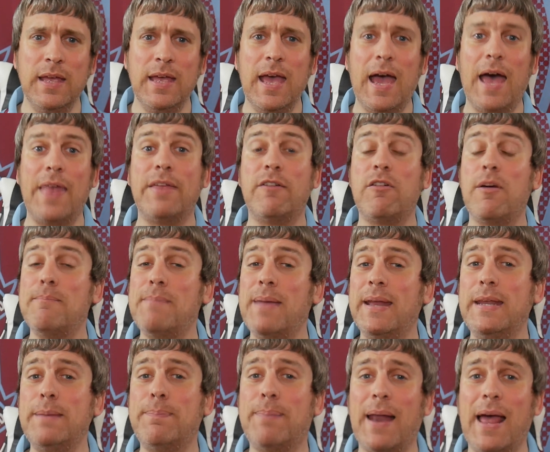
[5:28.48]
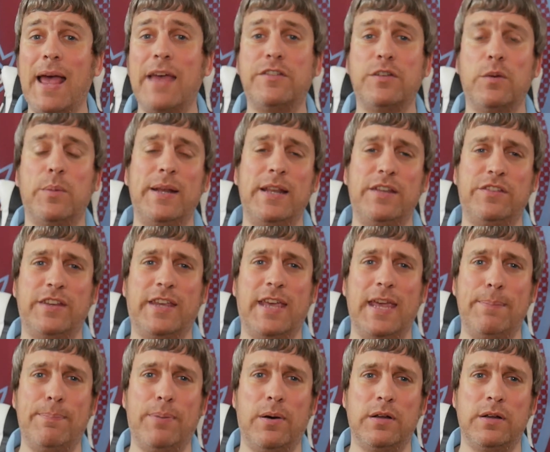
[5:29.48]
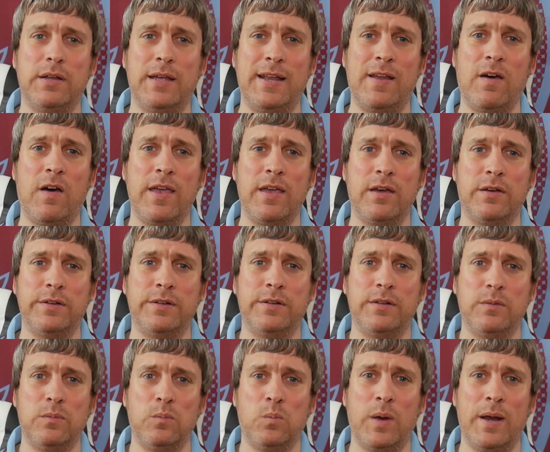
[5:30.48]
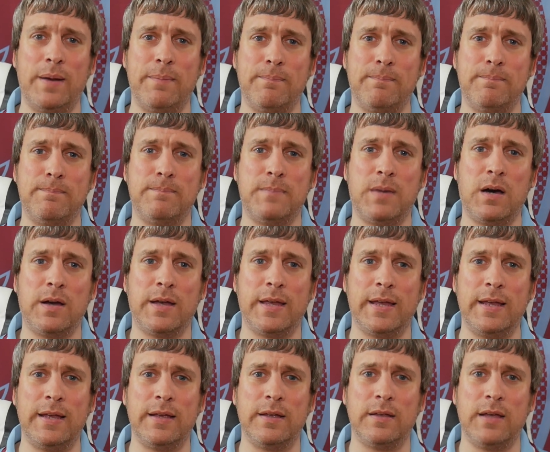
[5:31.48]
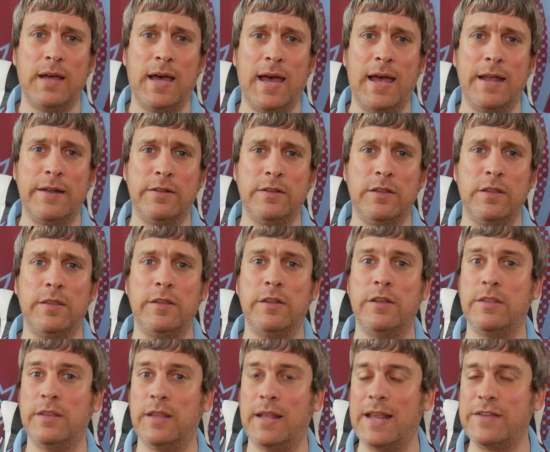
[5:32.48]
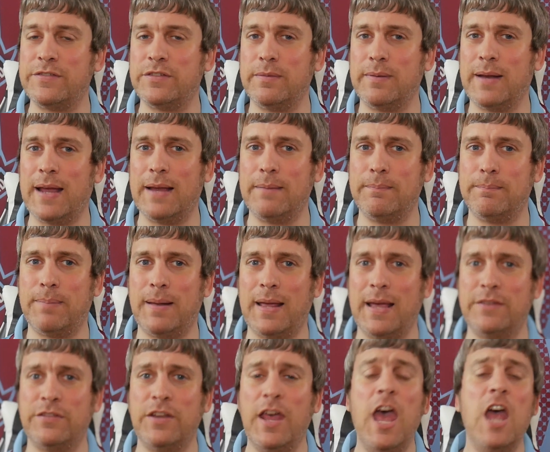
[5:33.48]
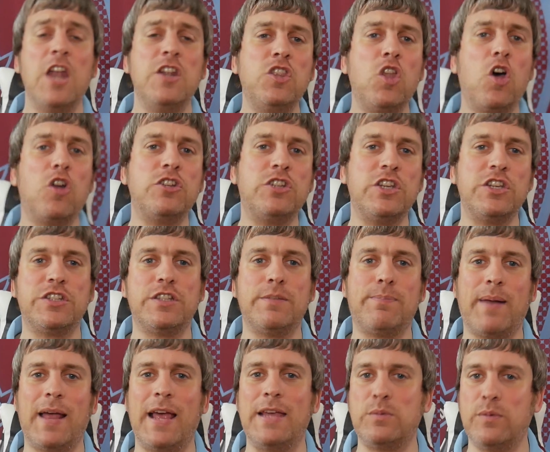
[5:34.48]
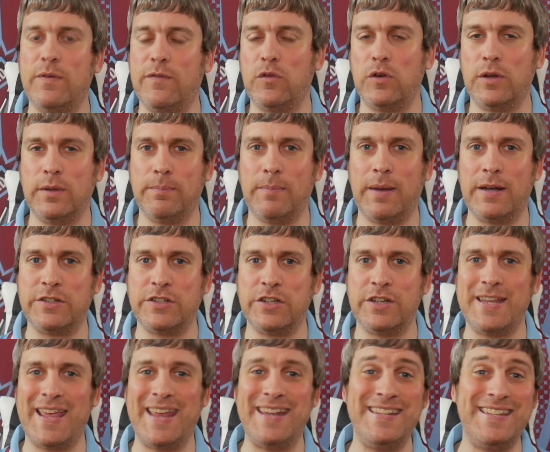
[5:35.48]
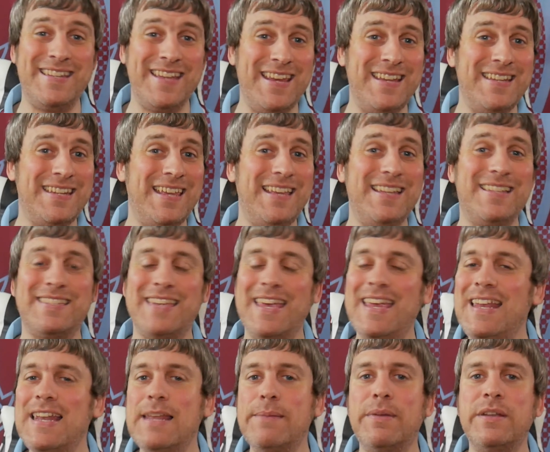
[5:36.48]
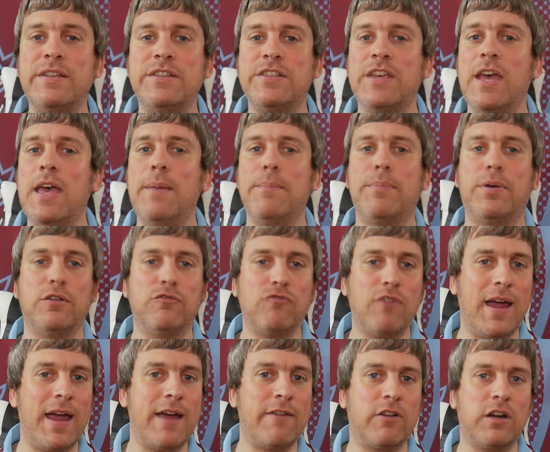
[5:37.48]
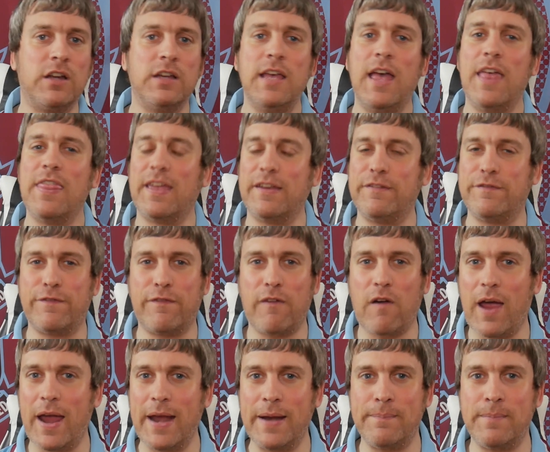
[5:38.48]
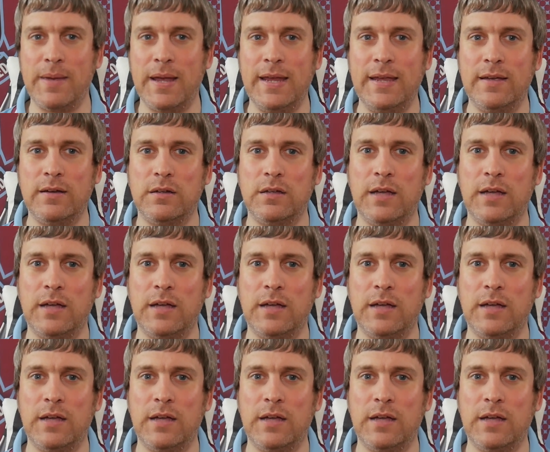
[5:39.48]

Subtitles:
And there are many players that we need to keep an eye on when marking the Leicester players, not just the players we've already mentioned. Ndidi, Tielemans, Pereira, they frighten me.